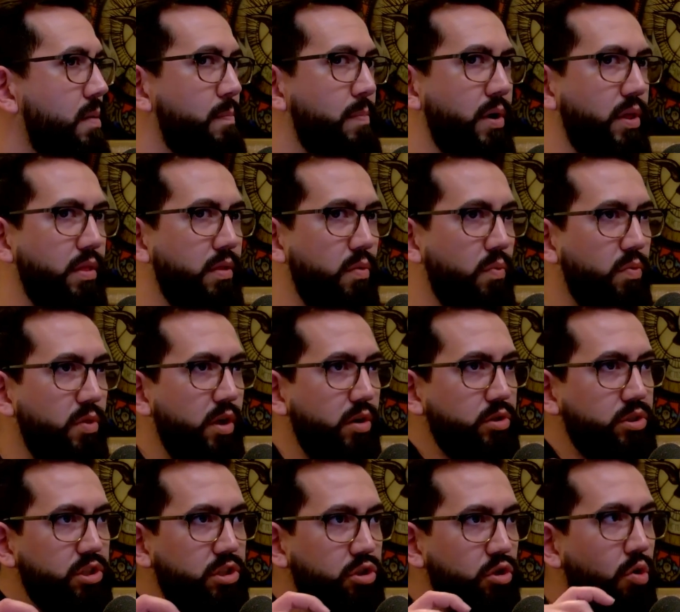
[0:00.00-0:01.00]
But
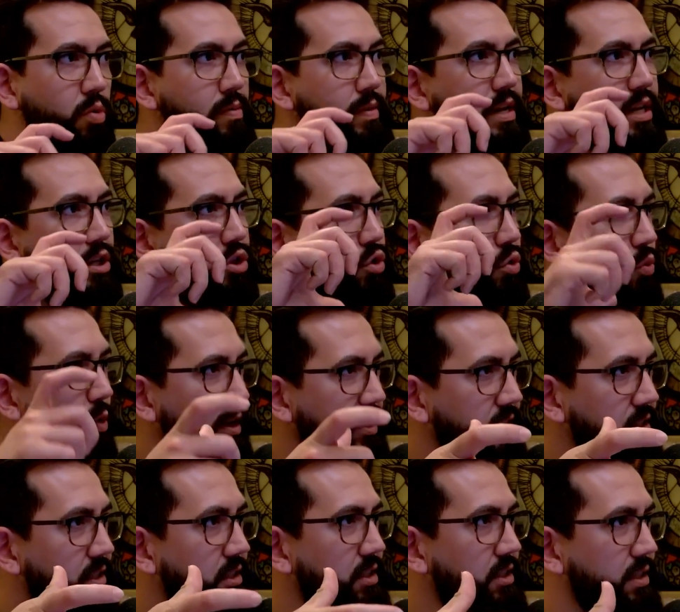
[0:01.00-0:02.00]
there's so many
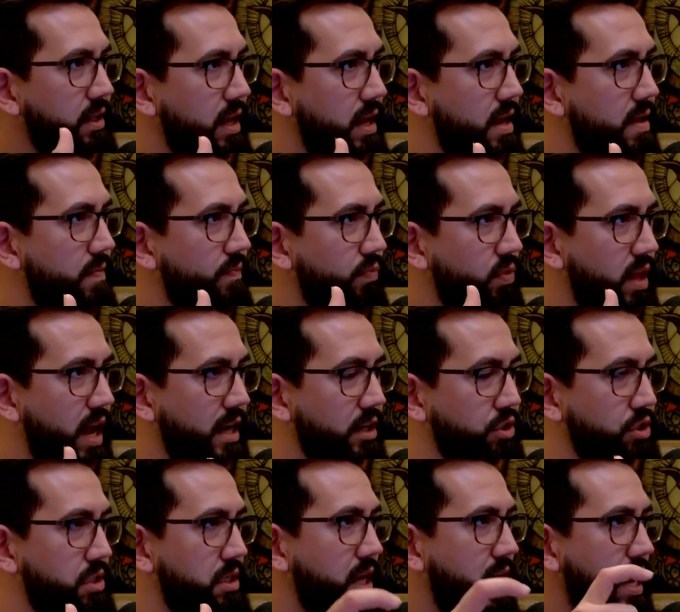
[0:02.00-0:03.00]
twists that
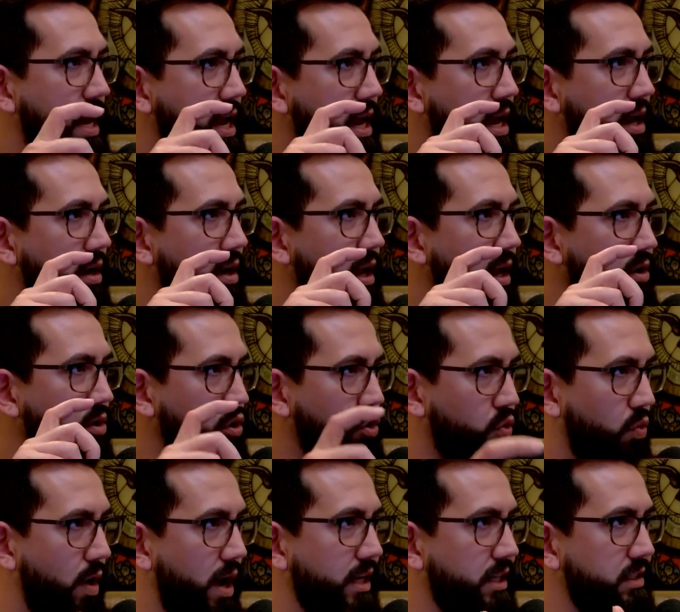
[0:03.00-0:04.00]
G K in
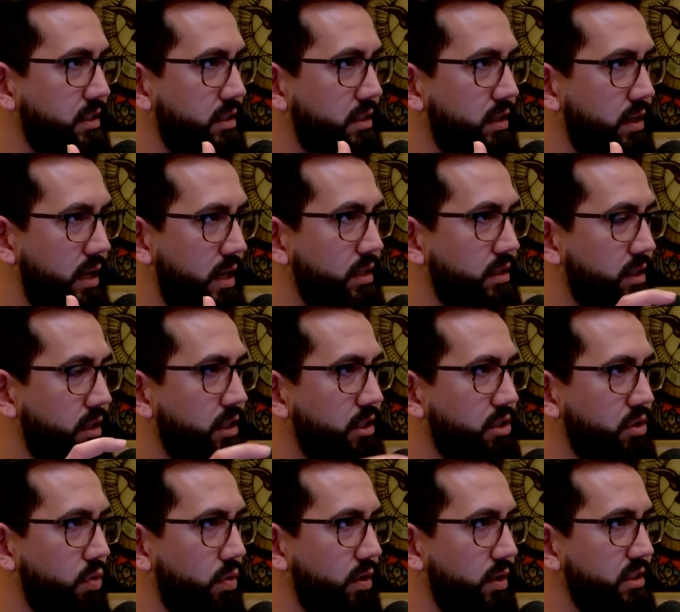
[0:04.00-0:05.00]
intertwines in into these
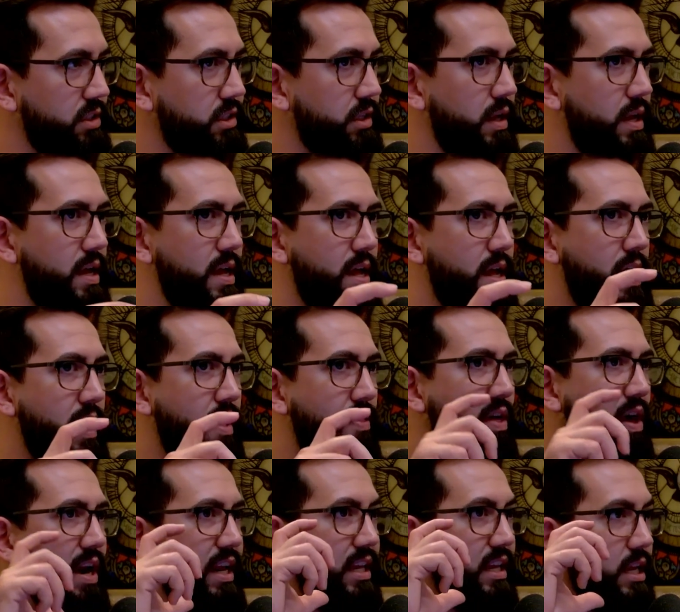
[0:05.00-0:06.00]
stories
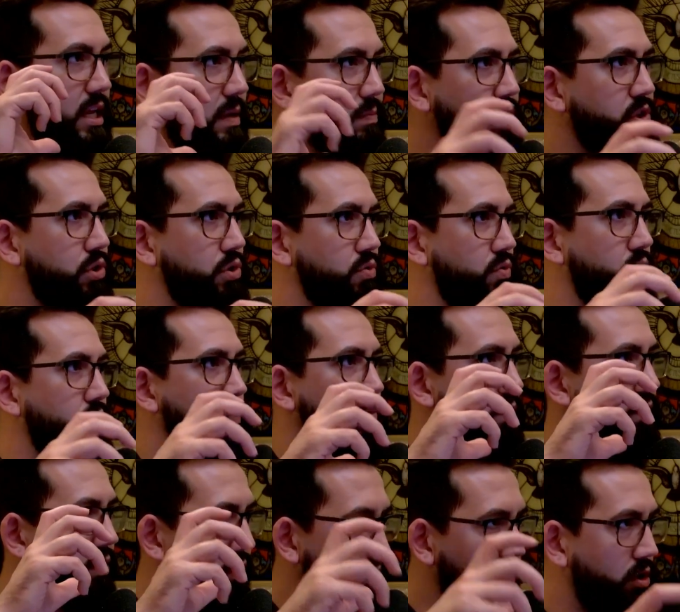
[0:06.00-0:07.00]
that it keeps you
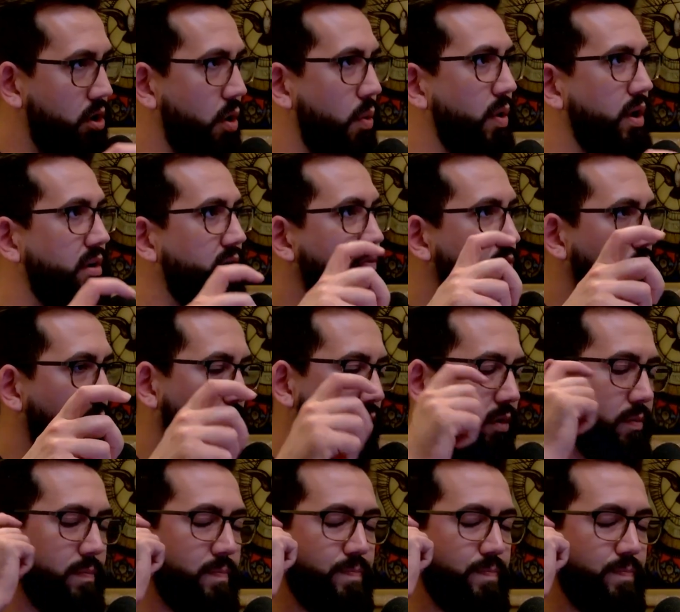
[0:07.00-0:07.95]
going forward.